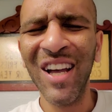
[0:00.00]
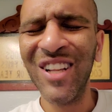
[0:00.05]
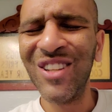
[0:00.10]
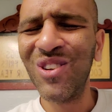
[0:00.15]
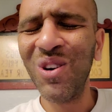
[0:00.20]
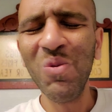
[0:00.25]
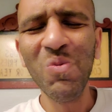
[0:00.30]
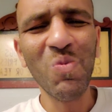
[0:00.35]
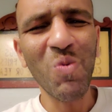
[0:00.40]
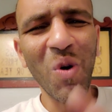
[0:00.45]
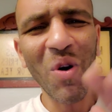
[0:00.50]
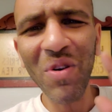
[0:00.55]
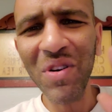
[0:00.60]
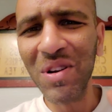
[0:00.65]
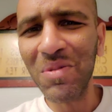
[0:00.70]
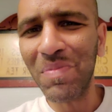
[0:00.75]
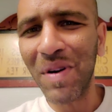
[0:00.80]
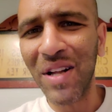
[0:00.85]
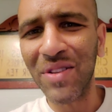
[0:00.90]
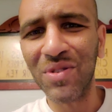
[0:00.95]
Don't worry
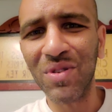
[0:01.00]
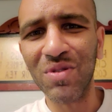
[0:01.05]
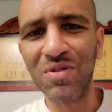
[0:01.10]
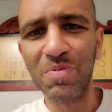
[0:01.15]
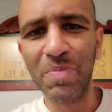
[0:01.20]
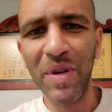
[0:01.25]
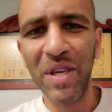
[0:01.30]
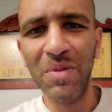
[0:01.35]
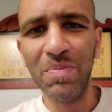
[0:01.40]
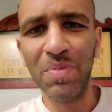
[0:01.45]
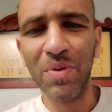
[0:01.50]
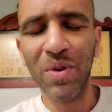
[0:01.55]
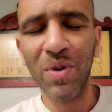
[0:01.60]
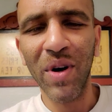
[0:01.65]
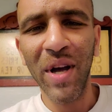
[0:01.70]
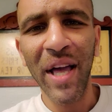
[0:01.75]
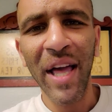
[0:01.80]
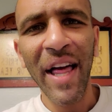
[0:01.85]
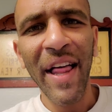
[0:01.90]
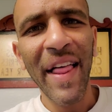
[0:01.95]
about those people.
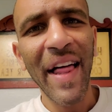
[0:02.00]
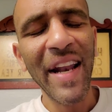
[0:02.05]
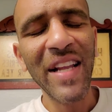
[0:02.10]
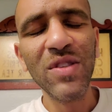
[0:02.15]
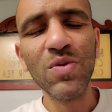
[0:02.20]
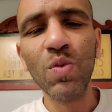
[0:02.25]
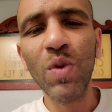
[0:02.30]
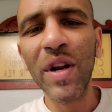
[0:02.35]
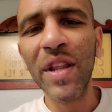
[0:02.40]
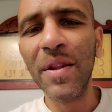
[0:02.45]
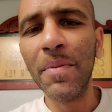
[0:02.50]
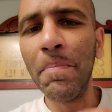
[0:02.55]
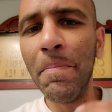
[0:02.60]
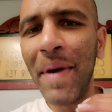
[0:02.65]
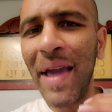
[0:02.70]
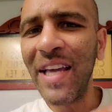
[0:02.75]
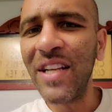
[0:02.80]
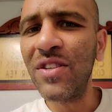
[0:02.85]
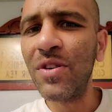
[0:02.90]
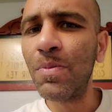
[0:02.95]
That is one of the
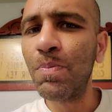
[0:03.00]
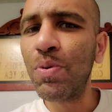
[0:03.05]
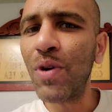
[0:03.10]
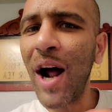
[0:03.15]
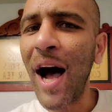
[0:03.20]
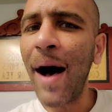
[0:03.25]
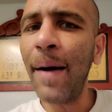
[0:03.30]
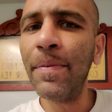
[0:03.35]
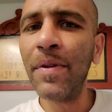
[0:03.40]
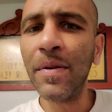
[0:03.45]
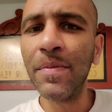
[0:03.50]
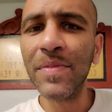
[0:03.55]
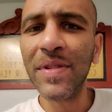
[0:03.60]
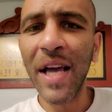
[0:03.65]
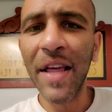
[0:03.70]
major problems,